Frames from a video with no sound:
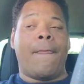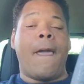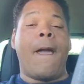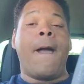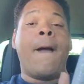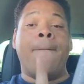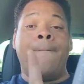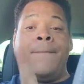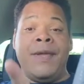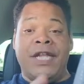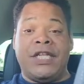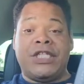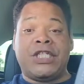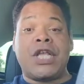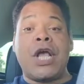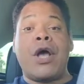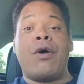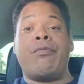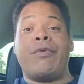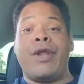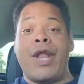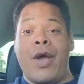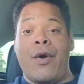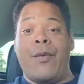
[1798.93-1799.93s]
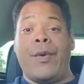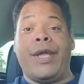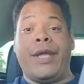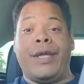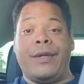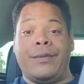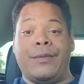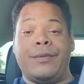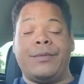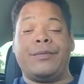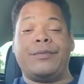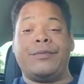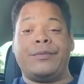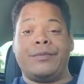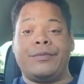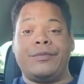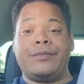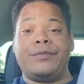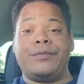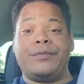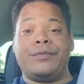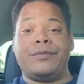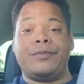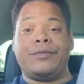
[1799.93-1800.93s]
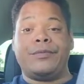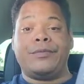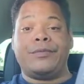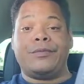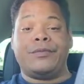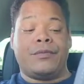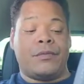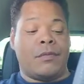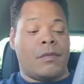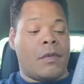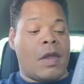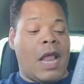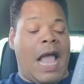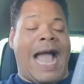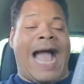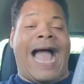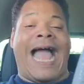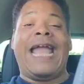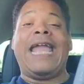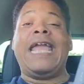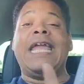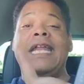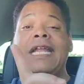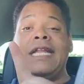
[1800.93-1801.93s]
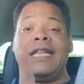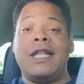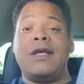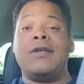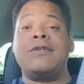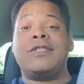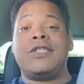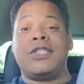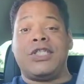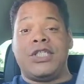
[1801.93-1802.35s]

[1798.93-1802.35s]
a bitch gonna know it. I get in those